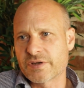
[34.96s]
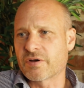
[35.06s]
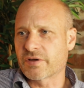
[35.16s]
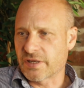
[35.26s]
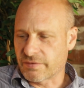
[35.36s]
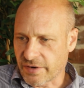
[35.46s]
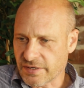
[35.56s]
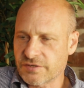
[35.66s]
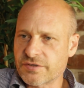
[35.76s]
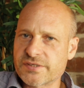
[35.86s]
not get the right
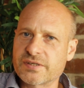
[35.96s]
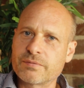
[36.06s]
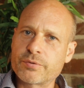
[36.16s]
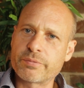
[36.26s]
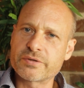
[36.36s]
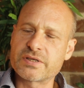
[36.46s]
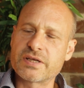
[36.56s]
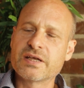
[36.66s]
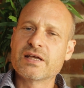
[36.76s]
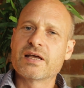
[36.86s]
interest in the
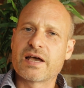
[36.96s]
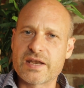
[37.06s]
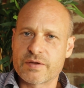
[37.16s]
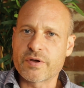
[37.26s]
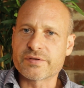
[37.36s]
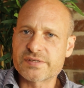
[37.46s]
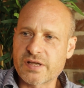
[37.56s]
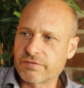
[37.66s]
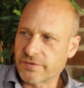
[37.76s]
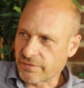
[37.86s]
property and it won't
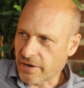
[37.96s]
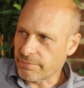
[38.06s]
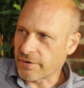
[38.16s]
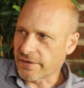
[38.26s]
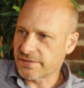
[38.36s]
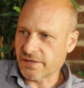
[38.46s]
sell for the right price.